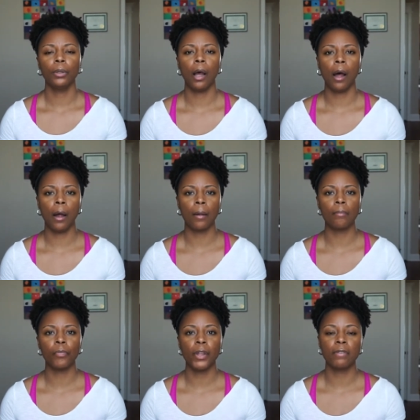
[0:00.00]

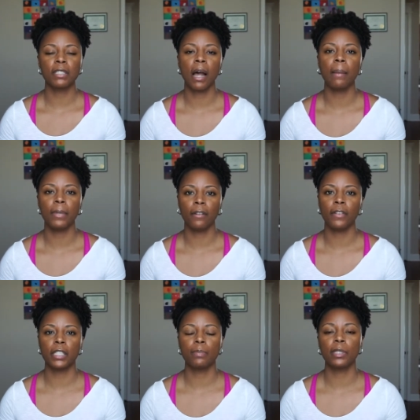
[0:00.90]
of a time
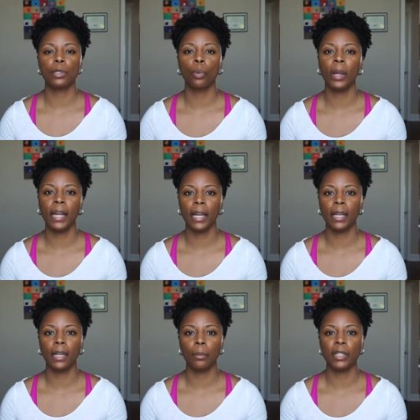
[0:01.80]
difference
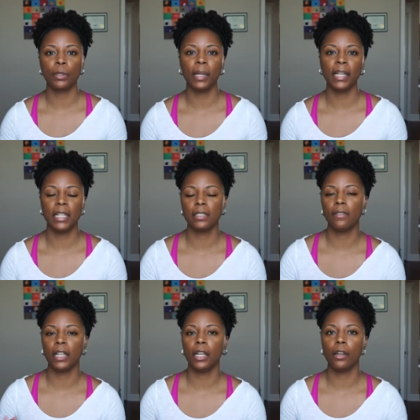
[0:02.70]
between these
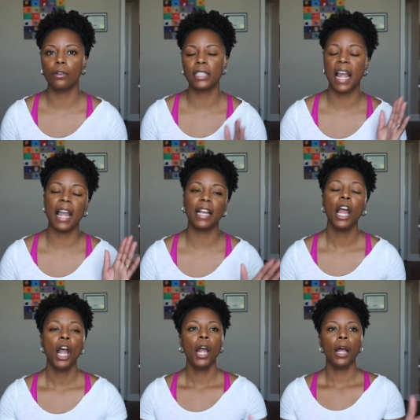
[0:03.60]
videos and
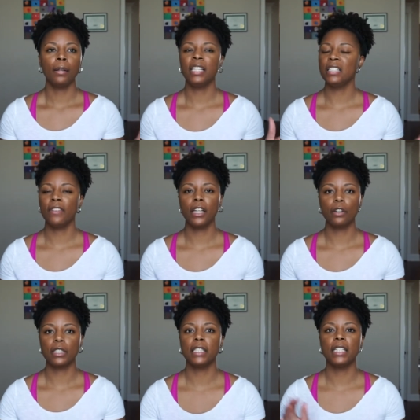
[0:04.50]

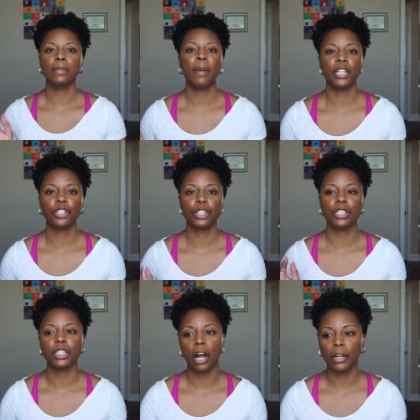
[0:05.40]
these
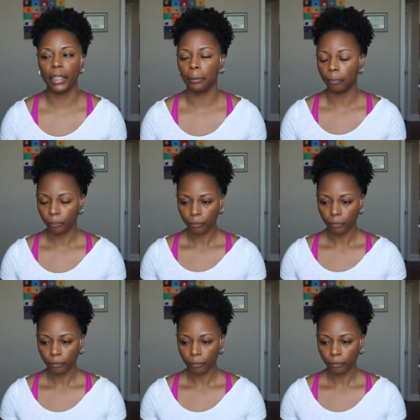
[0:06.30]
pictures, sorry.